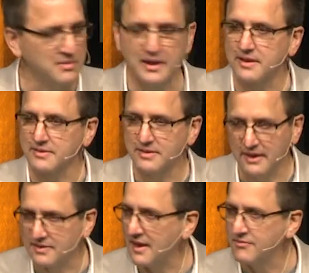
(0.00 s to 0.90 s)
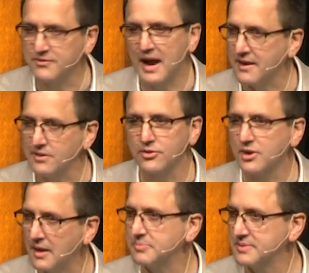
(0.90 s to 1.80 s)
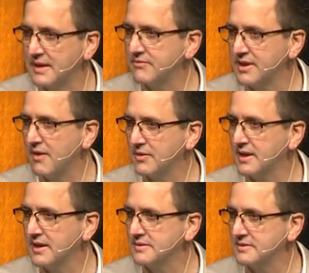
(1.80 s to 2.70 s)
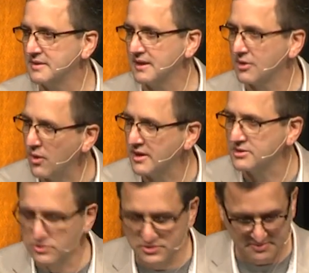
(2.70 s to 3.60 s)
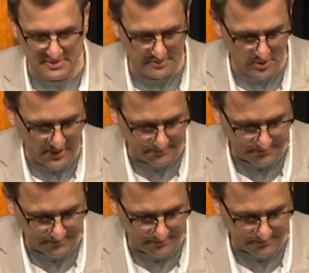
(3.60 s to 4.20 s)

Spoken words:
Like, they've got to look up every now and then and go out and do something. Okay.